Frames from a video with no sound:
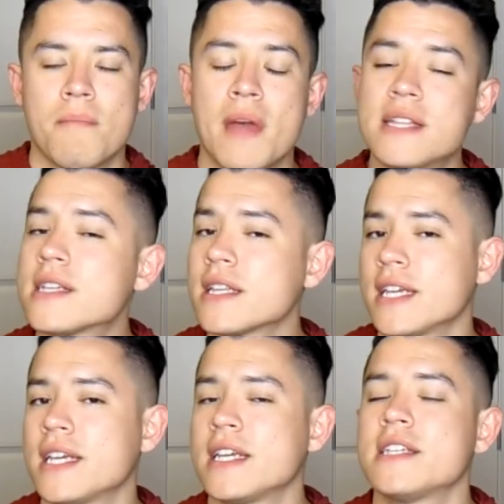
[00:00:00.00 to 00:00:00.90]

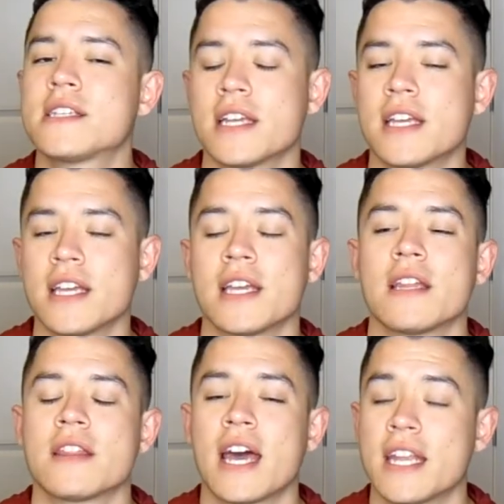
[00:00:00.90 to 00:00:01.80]
Mentally, he's thinking
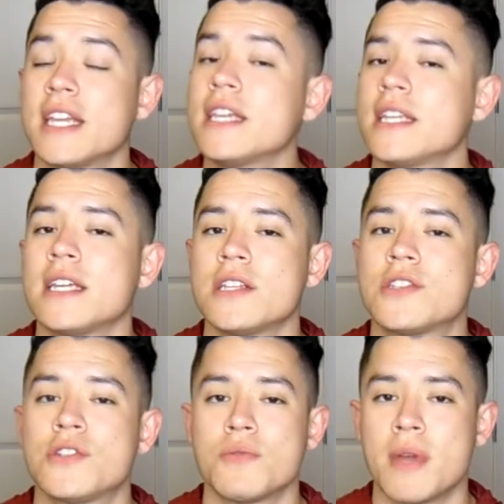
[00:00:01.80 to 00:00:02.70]
that he
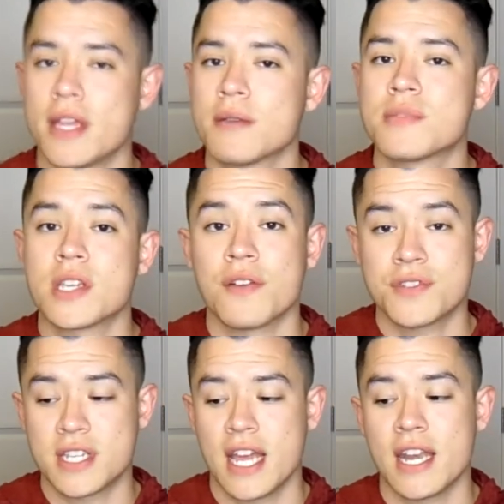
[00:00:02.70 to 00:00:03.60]
needs to make himself
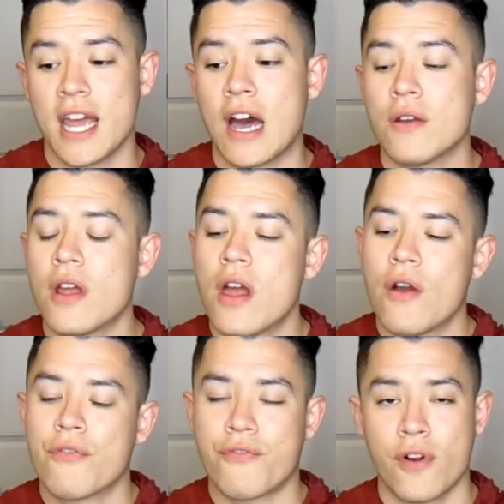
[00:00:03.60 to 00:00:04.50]
stand out
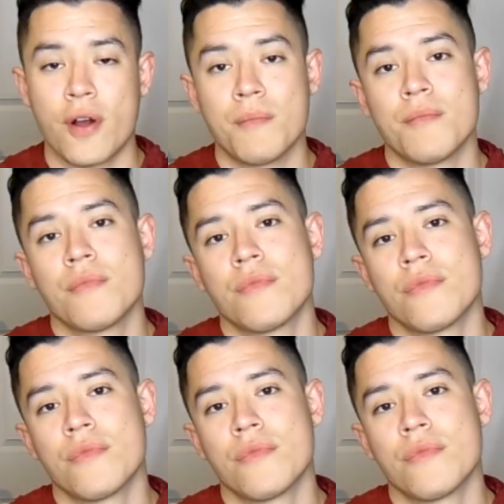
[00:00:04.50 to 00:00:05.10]
from